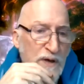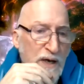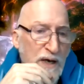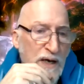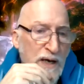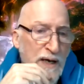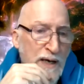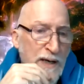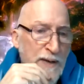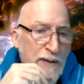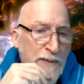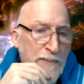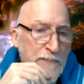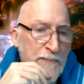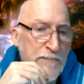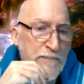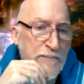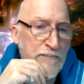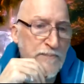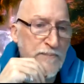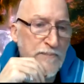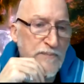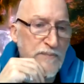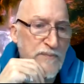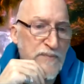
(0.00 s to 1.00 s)
Um,
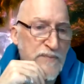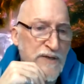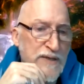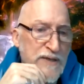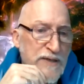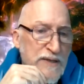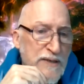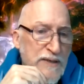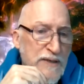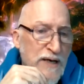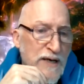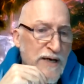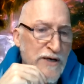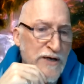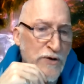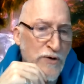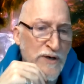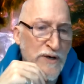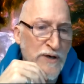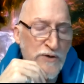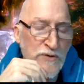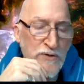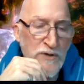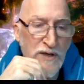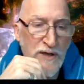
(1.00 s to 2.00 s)
I know
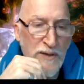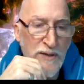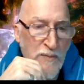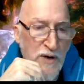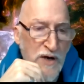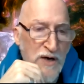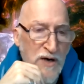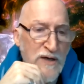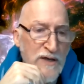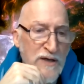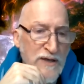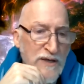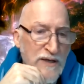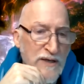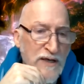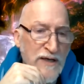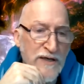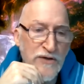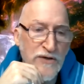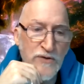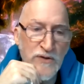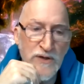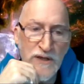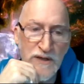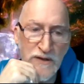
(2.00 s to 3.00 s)
I do a lot of marketing, I
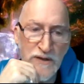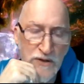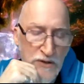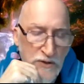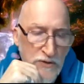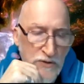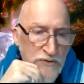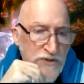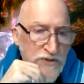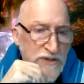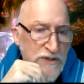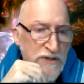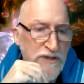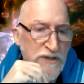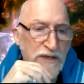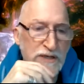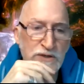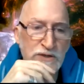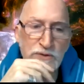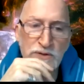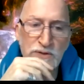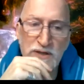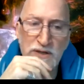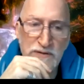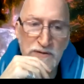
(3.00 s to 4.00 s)
do a lot of coaching, I
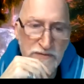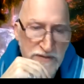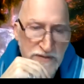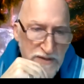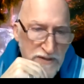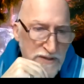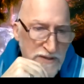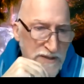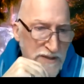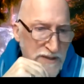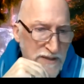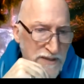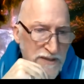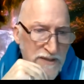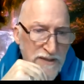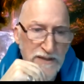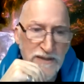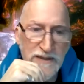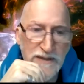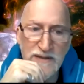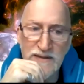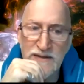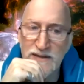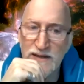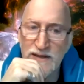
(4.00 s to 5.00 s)
do a lot of
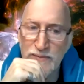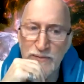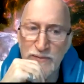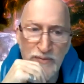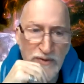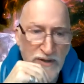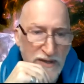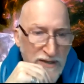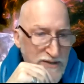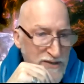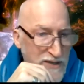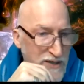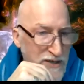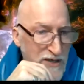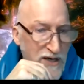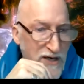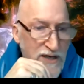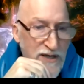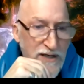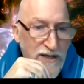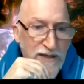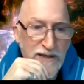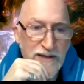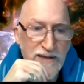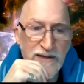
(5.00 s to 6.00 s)
facilitating. I'm a planetary
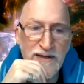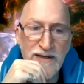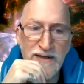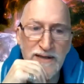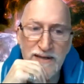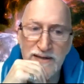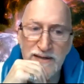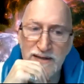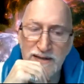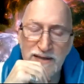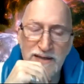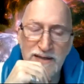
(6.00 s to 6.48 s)
guardian, like